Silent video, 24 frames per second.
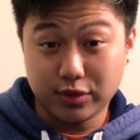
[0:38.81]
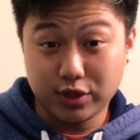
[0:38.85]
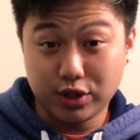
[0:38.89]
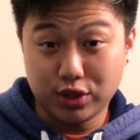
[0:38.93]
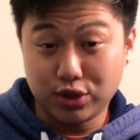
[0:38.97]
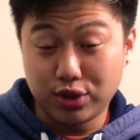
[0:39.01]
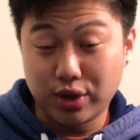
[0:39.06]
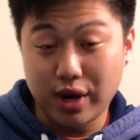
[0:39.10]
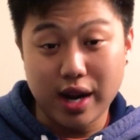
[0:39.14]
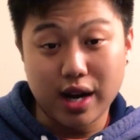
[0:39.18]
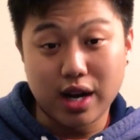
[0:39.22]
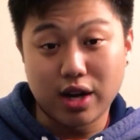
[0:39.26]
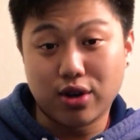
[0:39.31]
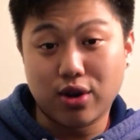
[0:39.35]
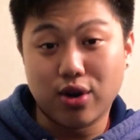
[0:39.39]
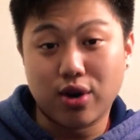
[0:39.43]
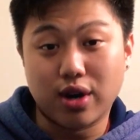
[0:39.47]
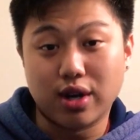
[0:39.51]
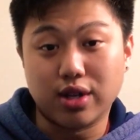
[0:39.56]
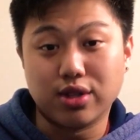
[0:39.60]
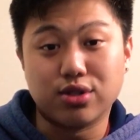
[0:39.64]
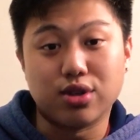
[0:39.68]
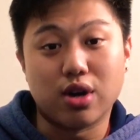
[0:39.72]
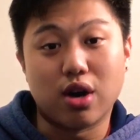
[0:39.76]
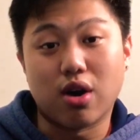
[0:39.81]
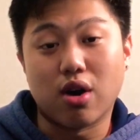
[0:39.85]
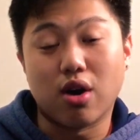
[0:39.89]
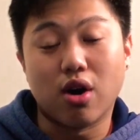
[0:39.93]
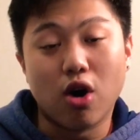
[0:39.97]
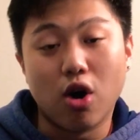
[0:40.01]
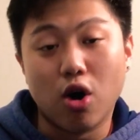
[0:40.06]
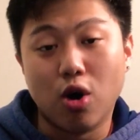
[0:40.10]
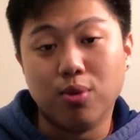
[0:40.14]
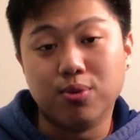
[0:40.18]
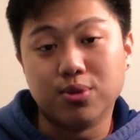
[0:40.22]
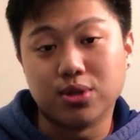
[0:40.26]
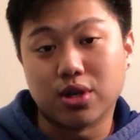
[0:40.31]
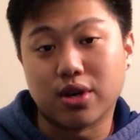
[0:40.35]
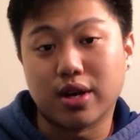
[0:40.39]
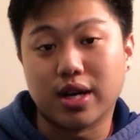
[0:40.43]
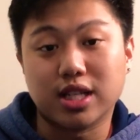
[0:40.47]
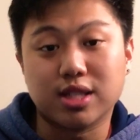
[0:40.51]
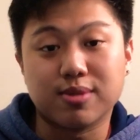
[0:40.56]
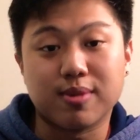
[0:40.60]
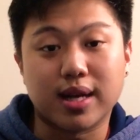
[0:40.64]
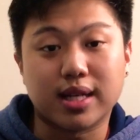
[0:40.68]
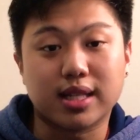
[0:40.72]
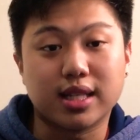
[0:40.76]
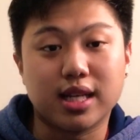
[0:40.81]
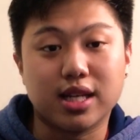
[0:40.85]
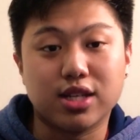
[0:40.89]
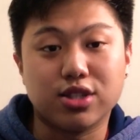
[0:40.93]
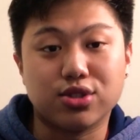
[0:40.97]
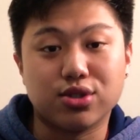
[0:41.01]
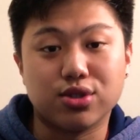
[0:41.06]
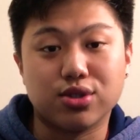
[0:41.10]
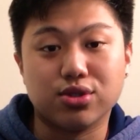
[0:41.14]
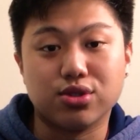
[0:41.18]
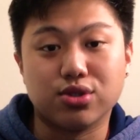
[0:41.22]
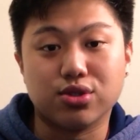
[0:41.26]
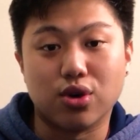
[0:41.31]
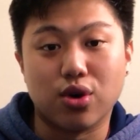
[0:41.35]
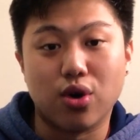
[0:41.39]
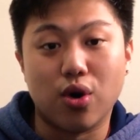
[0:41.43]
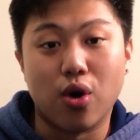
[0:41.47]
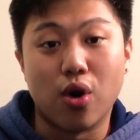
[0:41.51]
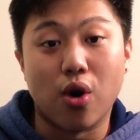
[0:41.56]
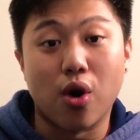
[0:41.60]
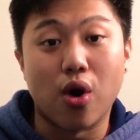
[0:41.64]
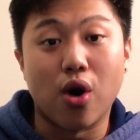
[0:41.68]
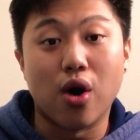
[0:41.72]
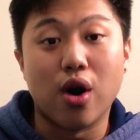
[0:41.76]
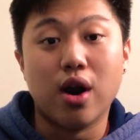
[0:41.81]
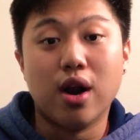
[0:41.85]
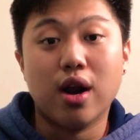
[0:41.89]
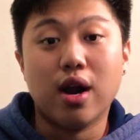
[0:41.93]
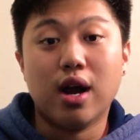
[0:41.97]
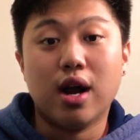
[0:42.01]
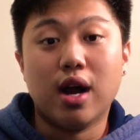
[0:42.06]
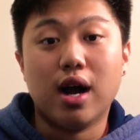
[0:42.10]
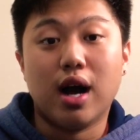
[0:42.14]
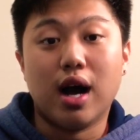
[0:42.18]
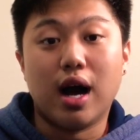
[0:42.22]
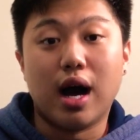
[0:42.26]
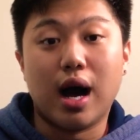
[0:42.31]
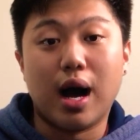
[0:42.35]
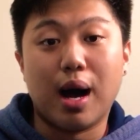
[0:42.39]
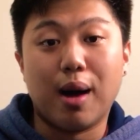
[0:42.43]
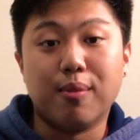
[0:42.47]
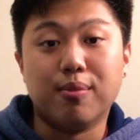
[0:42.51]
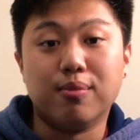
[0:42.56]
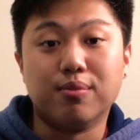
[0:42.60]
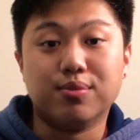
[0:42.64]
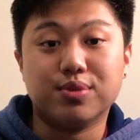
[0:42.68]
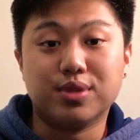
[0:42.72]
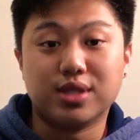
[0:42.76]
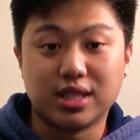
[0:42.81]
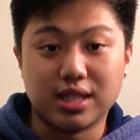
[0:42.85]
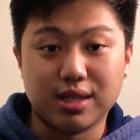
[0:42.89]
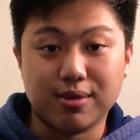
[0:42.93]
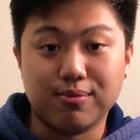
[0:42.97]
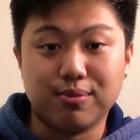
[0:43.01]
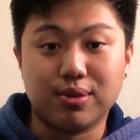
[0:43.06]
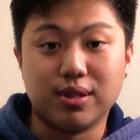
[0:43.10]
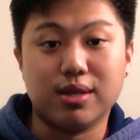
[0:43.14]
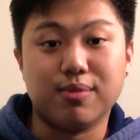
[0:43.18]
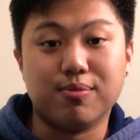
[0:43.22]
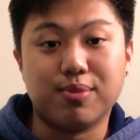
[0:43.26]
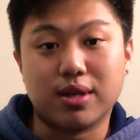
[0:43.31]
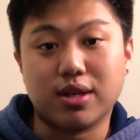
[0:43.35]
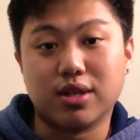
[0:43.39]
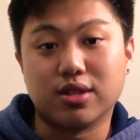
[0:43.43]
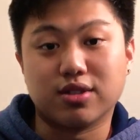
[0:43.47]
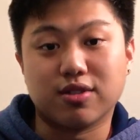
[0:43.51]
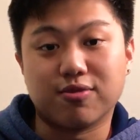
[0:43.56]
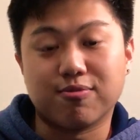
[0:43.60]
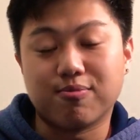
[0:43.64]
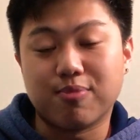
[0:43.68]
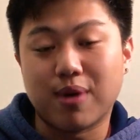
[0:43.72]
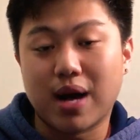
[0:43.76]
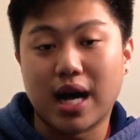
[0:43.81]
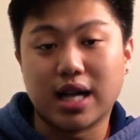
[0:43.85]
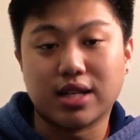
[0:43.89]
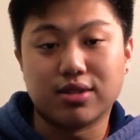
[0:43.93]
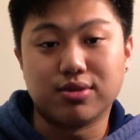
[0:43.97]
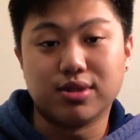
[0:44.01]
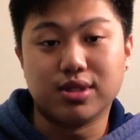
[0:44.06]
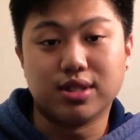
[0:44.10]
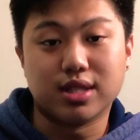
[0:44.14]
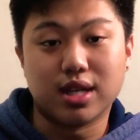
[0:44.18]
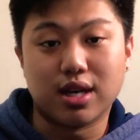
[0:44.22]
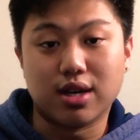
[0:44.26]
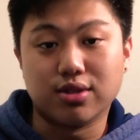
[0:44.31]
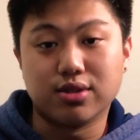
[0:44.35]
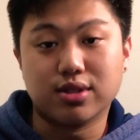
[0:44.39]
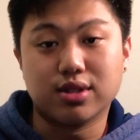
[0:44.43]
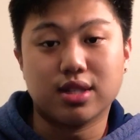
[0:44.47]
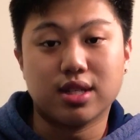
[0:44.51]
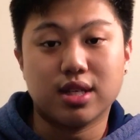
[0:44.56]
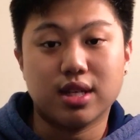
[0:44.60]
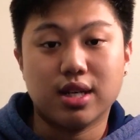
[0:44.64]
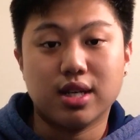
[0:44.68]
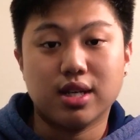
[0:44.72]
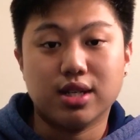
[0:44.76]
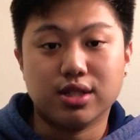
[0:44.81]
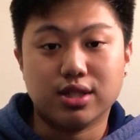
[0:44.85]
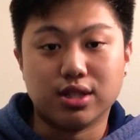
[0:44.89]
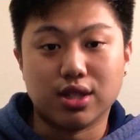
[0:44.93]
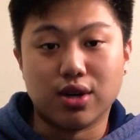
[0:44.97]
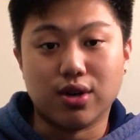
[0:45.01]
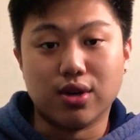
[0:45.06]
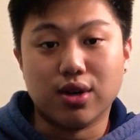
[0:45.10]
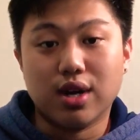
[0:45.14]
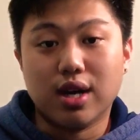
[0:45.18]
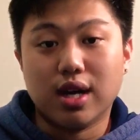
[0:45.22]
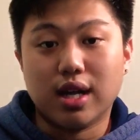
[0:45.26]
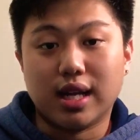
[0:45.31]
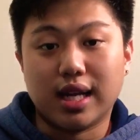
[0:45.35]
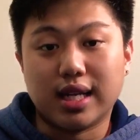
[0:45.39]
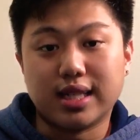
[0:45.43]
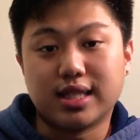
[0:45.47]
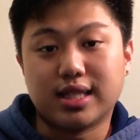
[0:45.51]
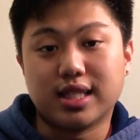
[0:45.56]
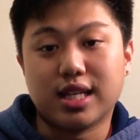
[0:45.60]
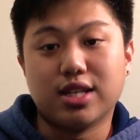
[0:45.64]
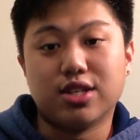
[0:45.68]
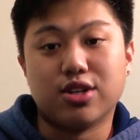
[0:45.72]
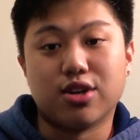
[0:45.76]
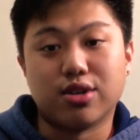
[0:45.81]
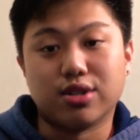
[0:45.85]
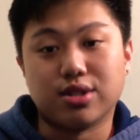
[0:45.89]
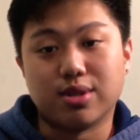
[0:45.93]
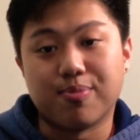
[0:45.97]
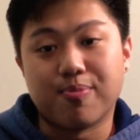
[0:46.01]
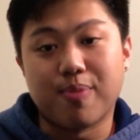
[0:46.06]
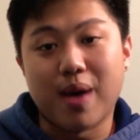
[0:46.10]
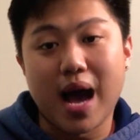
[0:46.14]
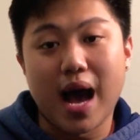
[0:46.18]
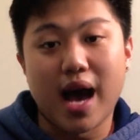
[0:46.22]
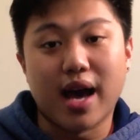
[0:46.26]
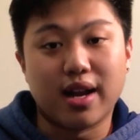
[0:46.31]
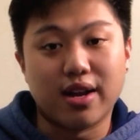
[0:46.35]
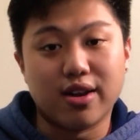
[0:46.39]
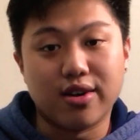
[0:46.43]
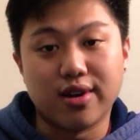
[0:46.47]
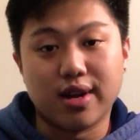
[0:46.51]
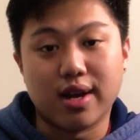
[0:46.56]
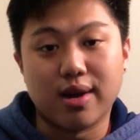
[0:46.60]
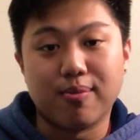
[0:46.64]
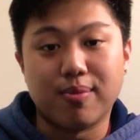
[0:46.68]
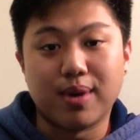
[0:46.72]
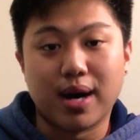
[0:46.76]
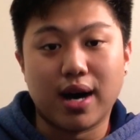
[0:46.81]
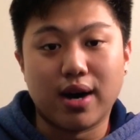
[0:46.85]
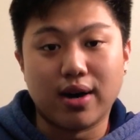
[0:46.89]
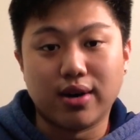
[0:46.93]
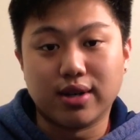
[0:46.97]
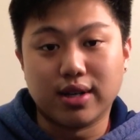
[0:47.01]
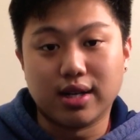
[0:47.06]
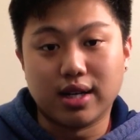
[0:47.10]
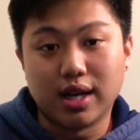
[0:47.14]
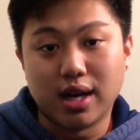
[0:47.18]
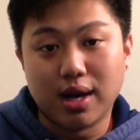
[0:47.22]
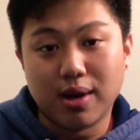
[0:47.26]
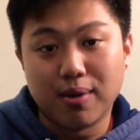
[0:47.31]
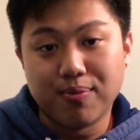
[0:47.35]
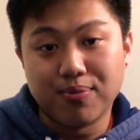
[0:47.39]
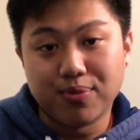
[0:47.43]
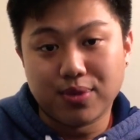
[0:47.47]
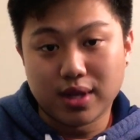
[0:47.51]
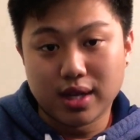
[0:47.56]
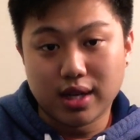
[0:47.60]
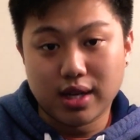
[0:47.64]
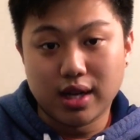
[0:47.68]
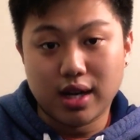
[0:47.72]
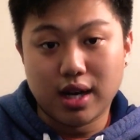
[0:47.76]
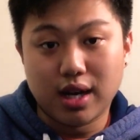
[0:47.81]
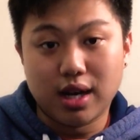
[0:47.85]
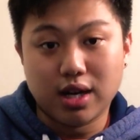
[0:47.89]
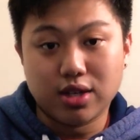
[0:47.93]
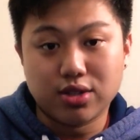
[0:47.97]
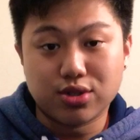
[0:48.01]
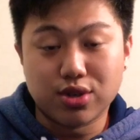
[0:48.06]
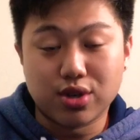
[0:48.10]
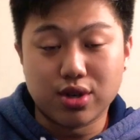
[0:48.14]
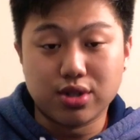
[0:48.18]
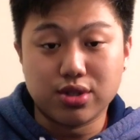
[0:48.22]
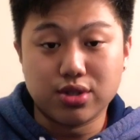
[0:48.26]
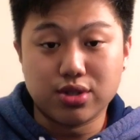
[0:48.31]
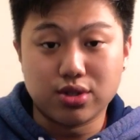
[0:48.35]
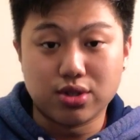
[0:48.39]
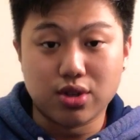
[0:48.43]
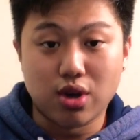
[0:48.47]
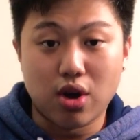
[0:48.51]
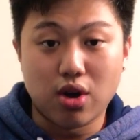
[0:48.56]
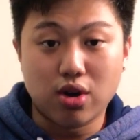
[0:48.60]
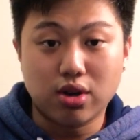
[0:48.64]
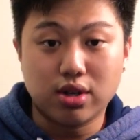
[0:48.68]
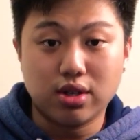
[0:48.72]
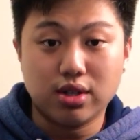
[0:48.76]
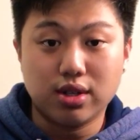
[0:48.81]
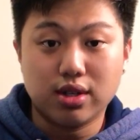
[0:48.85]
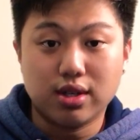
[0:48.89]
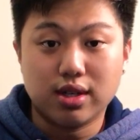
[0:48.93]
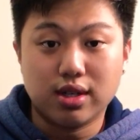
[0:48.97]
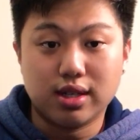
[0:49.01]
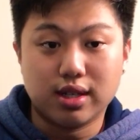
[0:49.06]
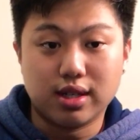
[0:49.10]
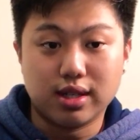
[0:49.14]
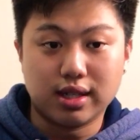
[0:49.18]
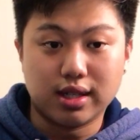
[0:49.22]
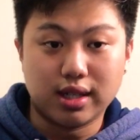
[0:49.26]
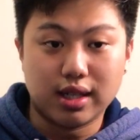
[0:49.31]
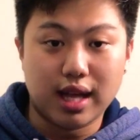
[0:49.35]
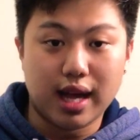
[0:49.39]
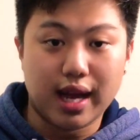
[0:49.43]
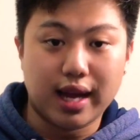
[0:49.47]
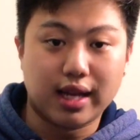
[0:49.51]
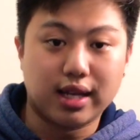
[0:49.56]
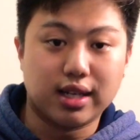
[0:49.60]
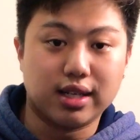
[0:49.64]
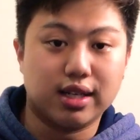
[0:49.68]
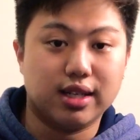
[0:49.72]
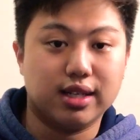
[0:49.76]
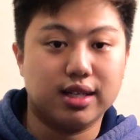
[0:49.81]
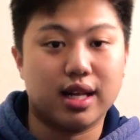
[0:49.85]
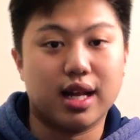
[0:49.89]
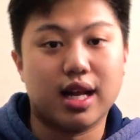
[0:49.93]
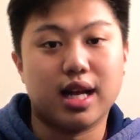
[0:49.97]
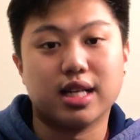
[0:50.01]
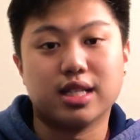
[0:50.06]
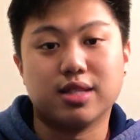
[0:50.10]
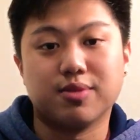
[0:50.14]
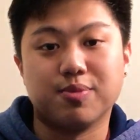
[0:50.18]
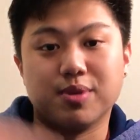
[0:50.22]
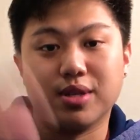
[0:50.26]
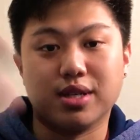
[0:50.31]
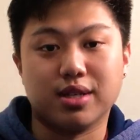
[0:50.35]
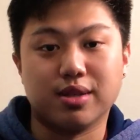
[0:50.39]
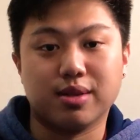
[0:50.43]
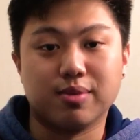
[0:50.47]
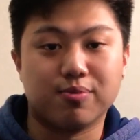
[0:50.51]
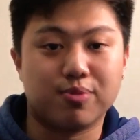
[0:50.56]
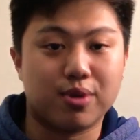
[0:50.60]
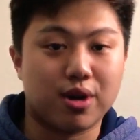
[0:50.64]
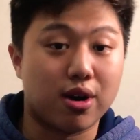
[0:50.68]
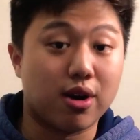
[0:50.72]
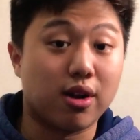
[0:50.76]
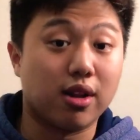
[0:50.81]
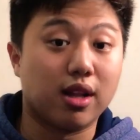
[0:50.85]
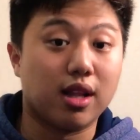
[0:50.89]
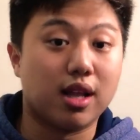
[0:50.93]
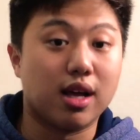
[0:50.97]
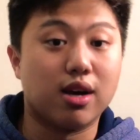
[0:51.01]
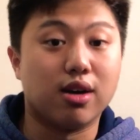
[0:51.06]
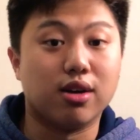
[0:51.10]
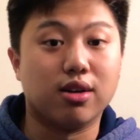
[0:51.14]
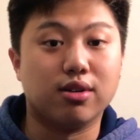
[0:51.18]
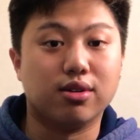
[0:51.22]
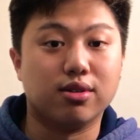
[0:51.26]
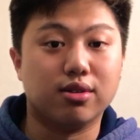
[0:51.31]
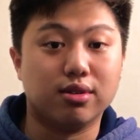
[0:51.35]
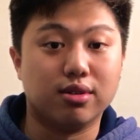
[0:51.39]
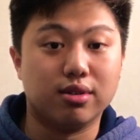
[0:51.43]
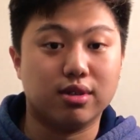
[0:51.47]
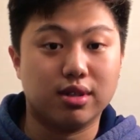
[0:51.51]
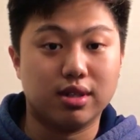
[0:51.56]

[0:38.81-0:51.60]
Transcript: trade according to our hopes or expectations or simply because of past results. So let's say there's a pattern about a certain stock, like it has been parallel